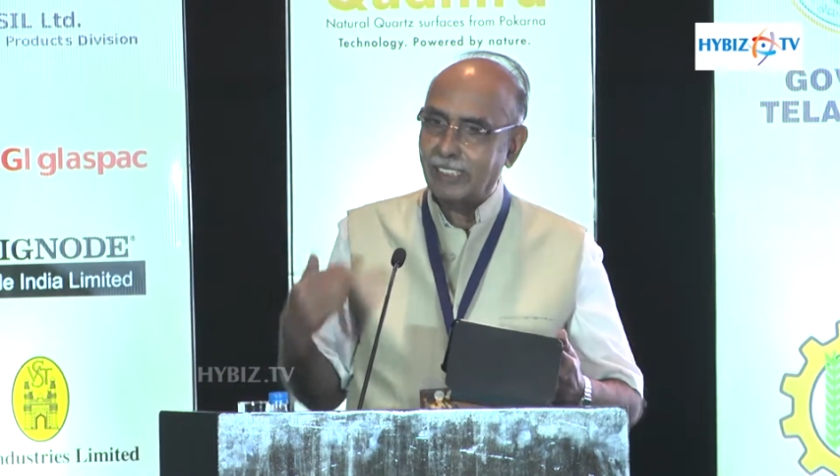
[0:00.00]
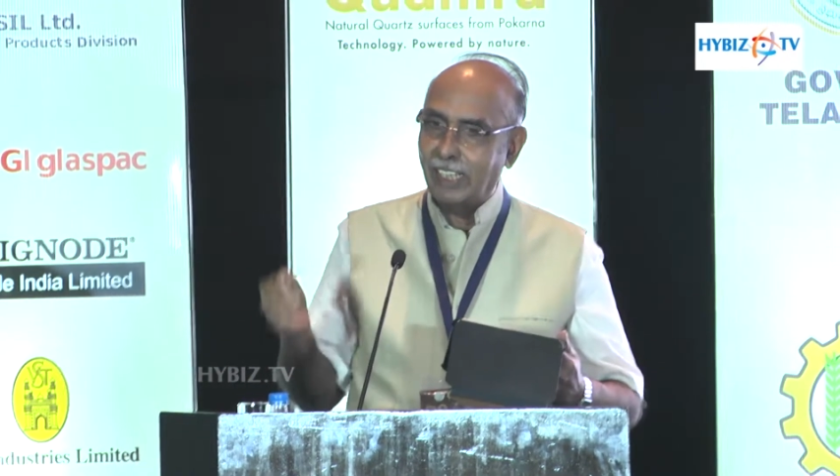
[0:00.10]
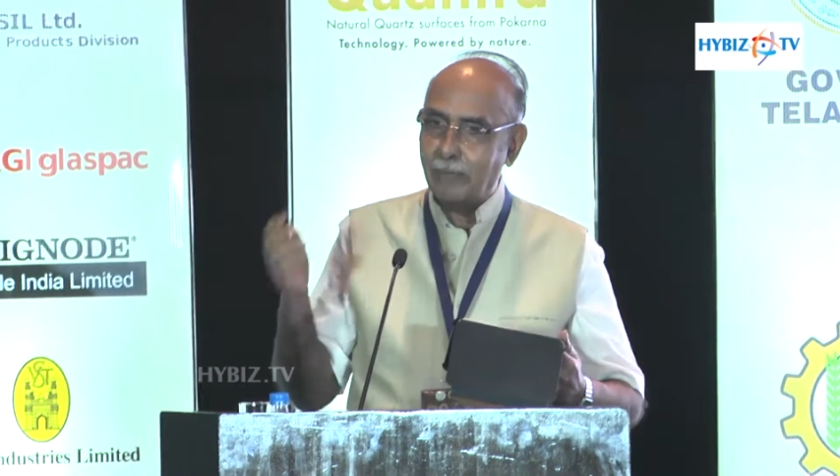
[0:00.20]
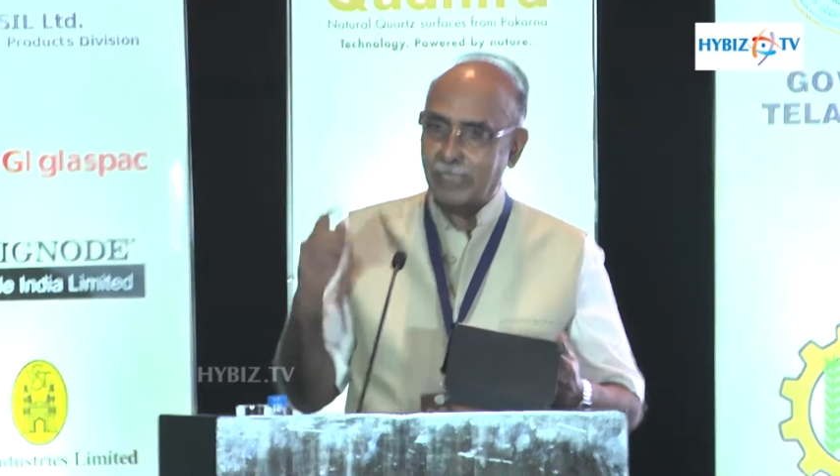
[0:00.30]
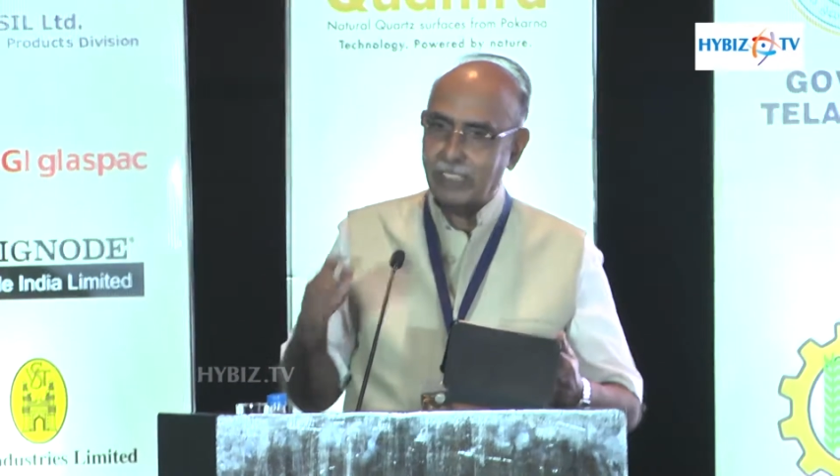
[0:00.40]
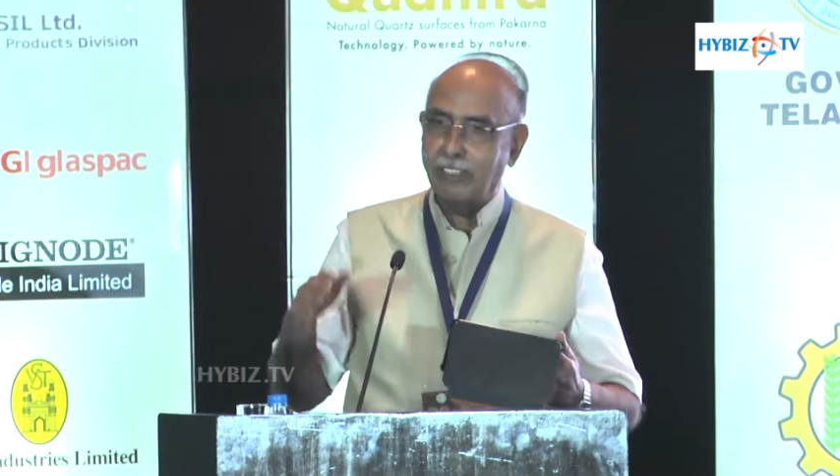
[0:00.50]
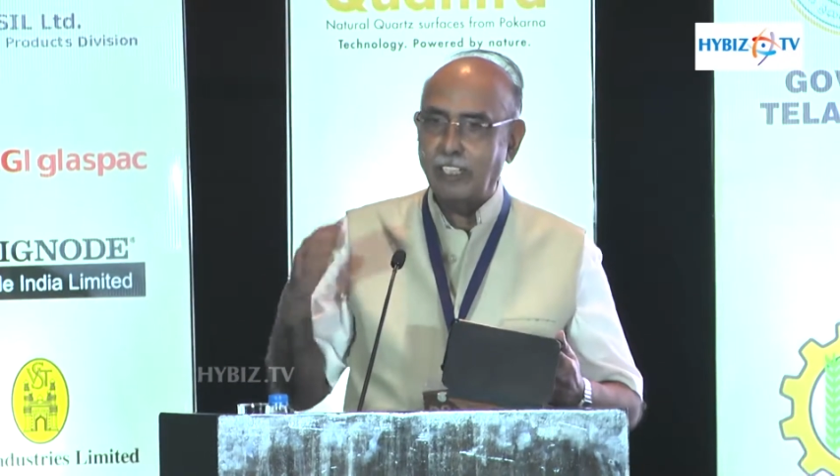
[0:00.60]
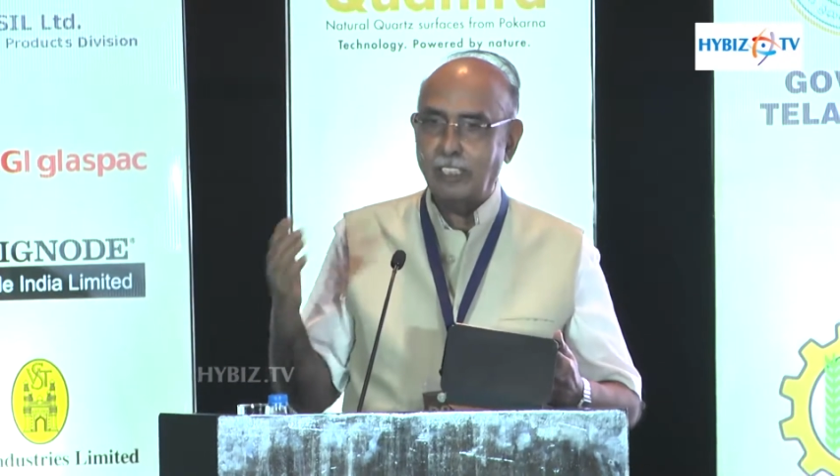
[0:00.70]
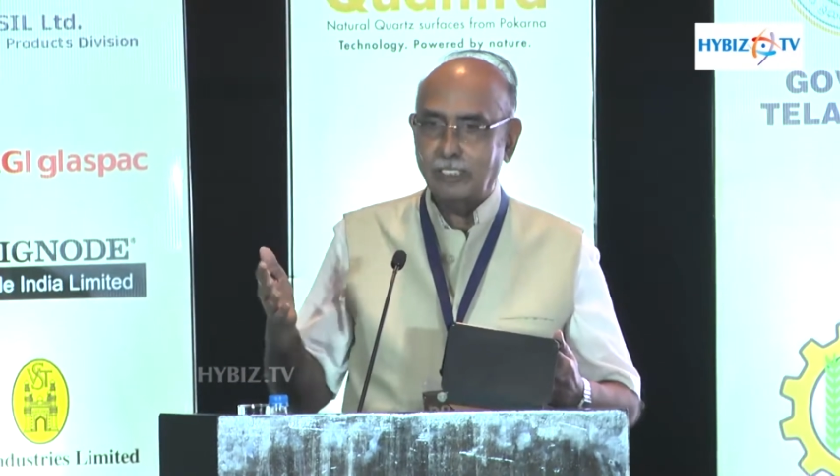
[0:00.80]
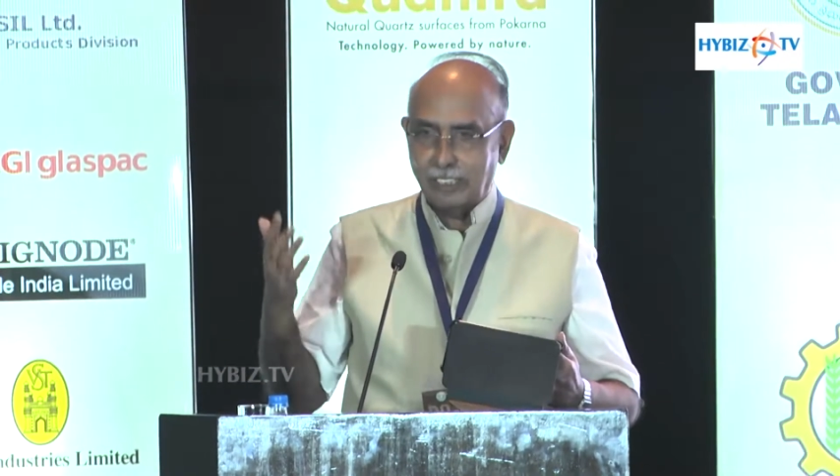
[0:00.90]
thing by the
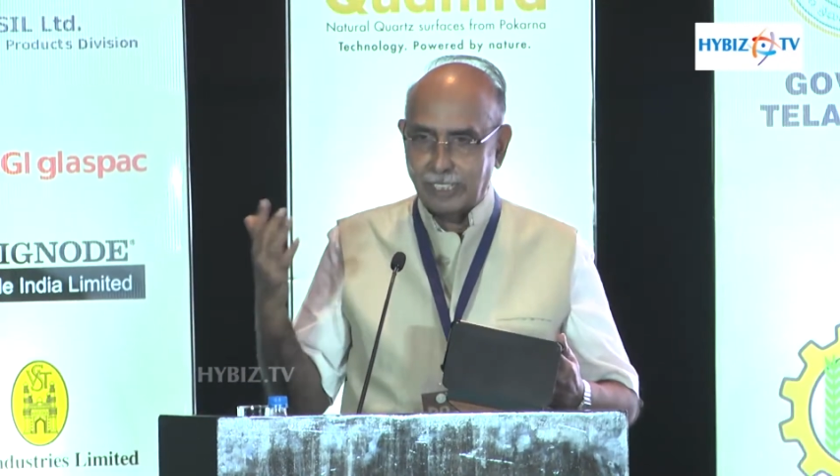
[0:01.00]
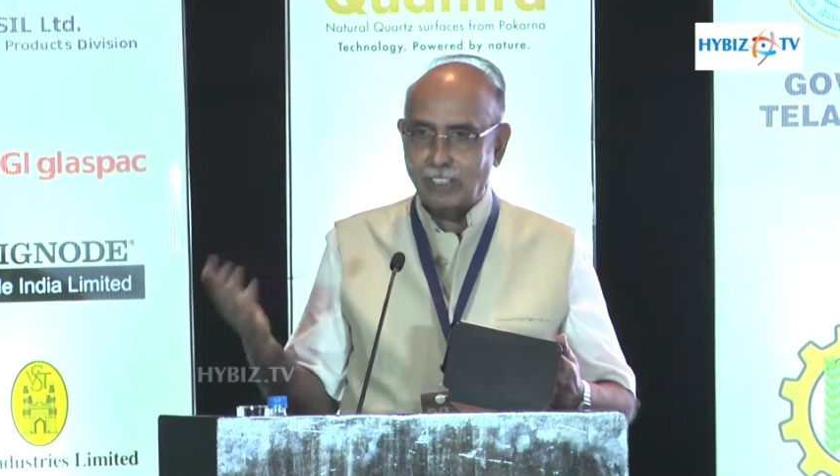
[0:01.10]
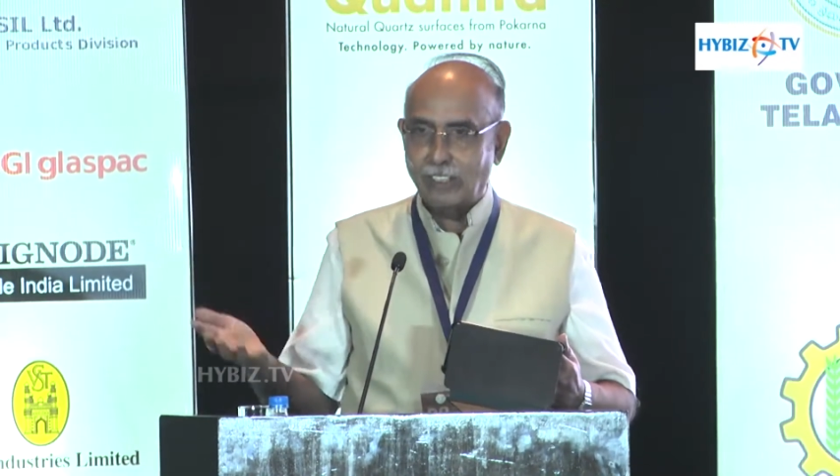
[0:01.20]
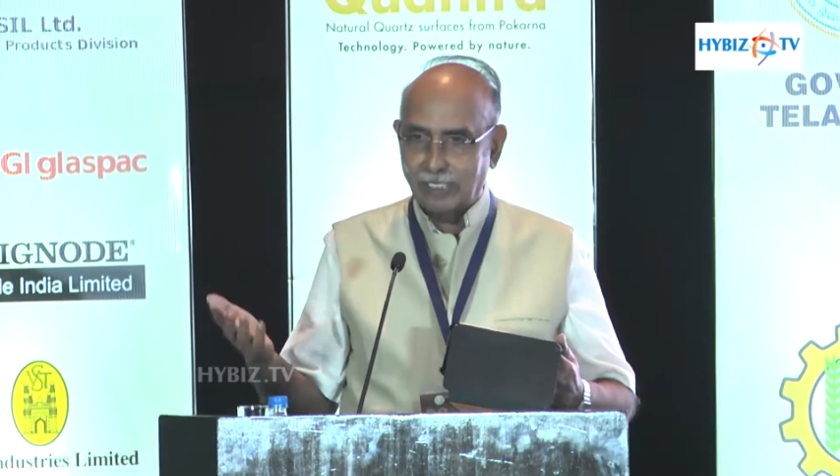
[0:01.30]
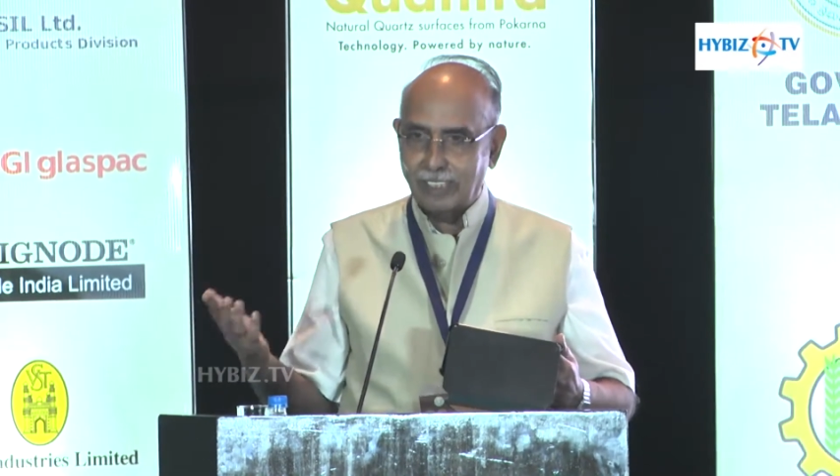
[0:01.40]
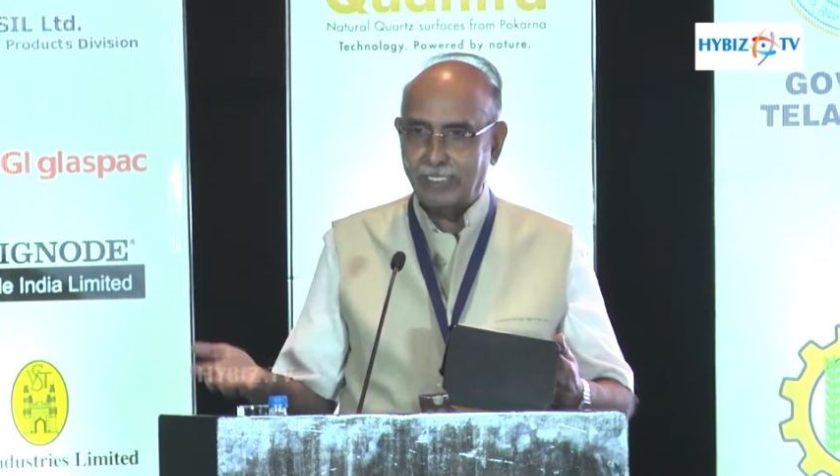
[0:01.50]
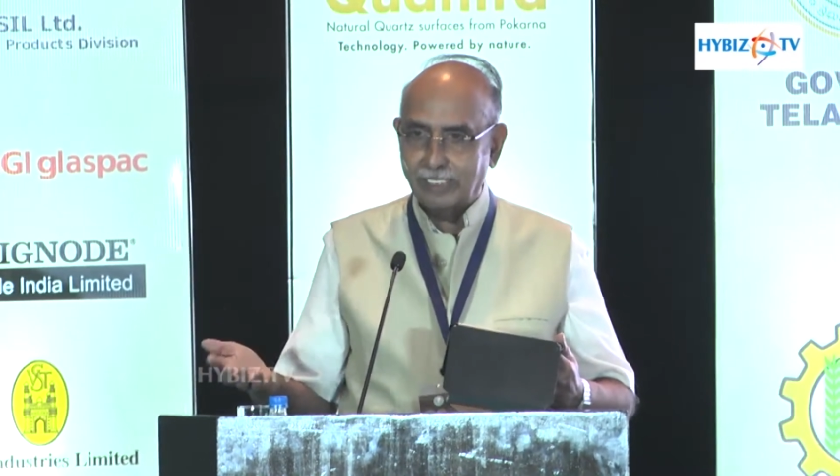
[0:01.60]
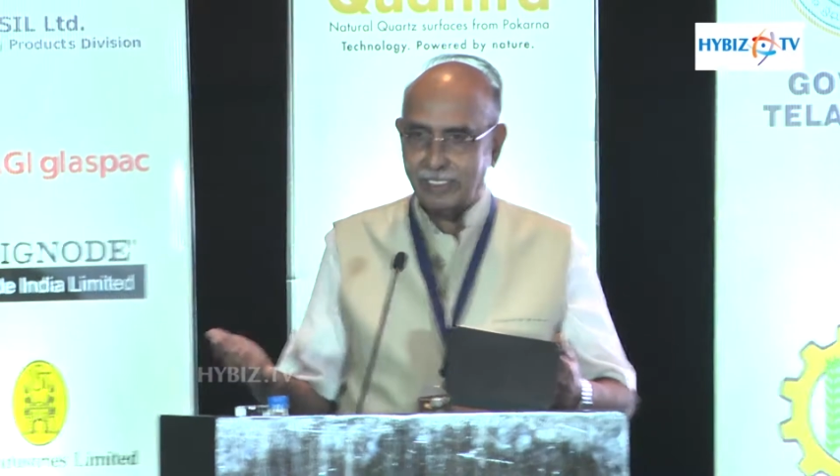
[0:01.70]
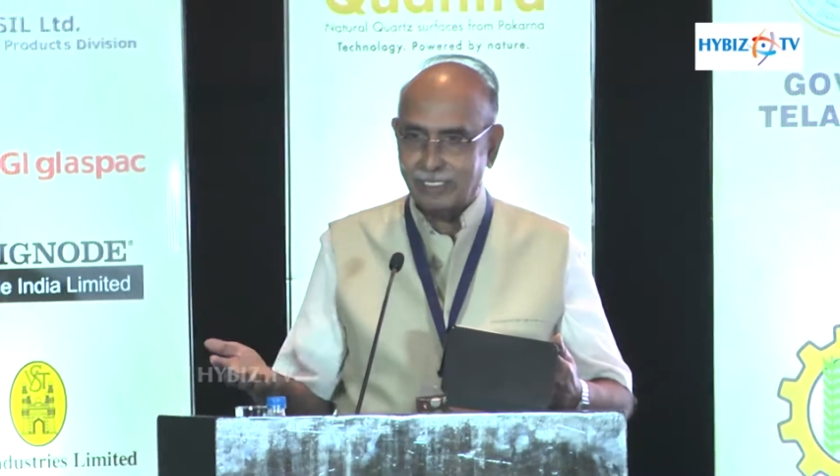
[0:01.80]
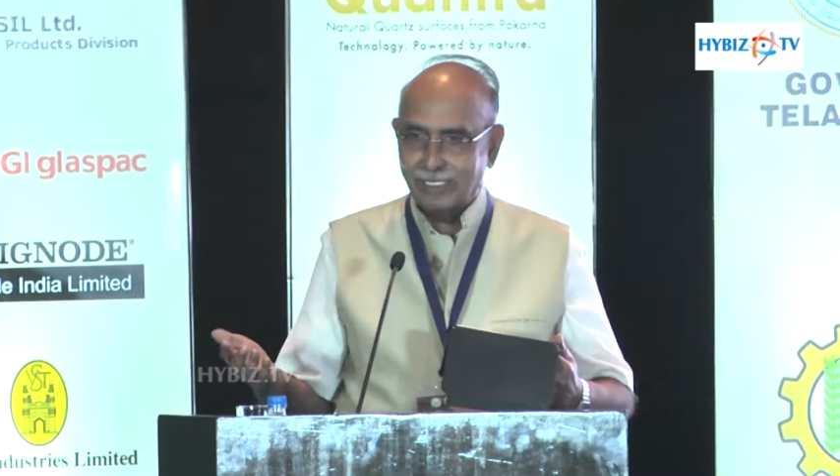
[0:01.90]
World Trade
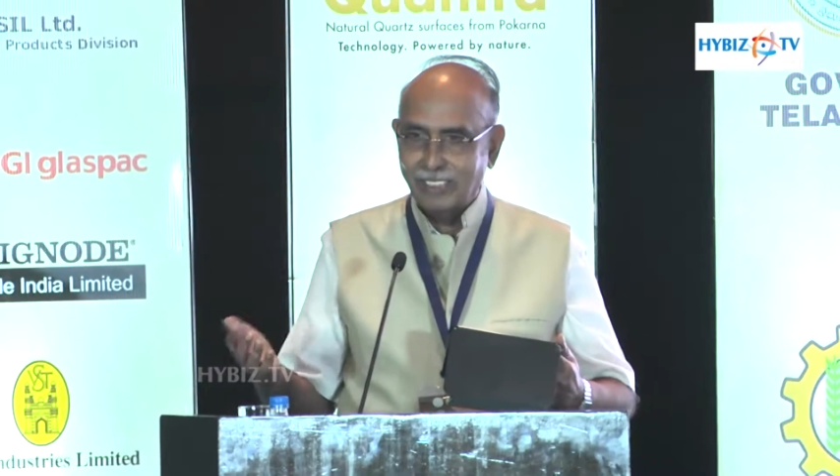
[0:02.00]
Organization,